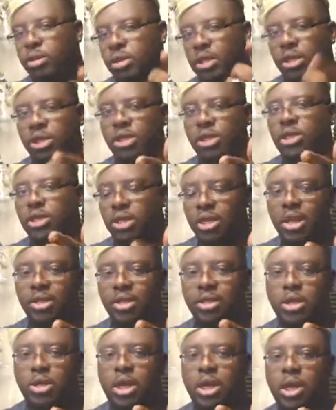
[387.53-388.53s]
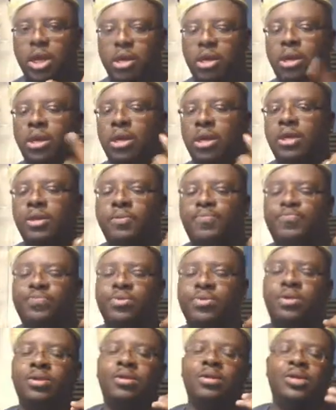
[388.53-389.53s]
Get your shit together, Jay.
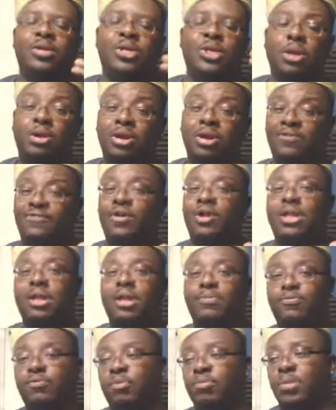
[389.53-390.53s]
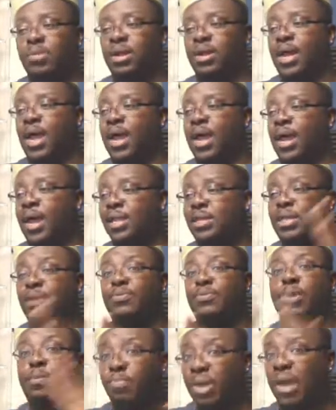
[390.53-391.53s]
Sure enough, fucked up for a minute. I
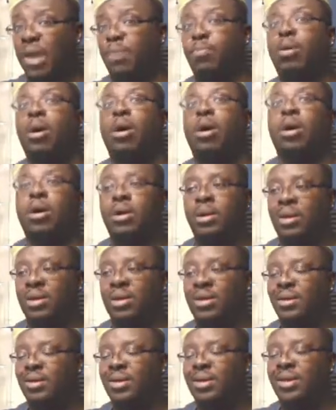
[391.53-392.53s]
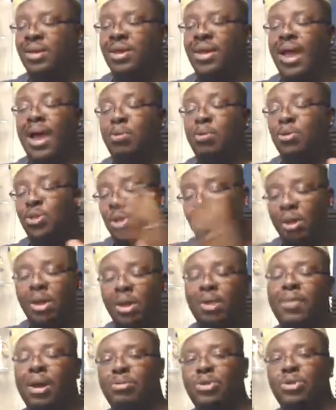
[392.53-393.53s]
skipped a big part. I was
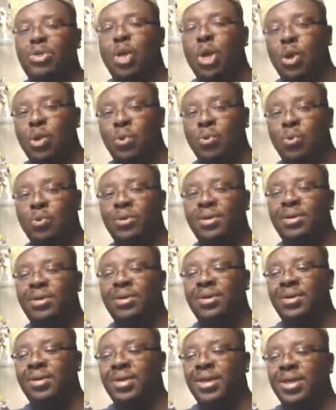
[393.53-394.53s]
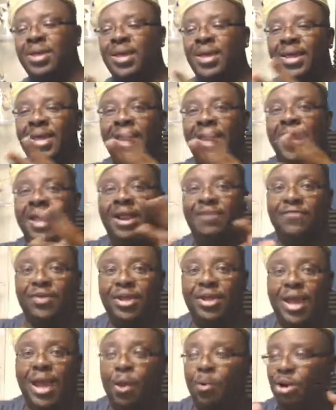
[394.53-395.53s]
talking about tone, and I
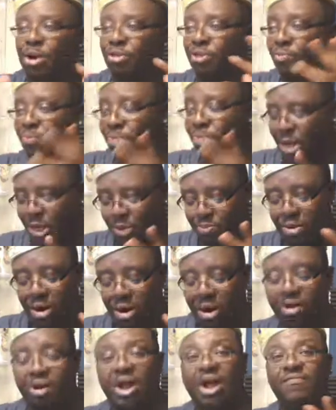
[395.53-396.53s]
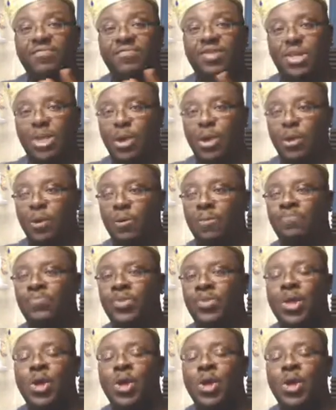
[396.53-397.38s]
forgot one of the biggest part of the tone.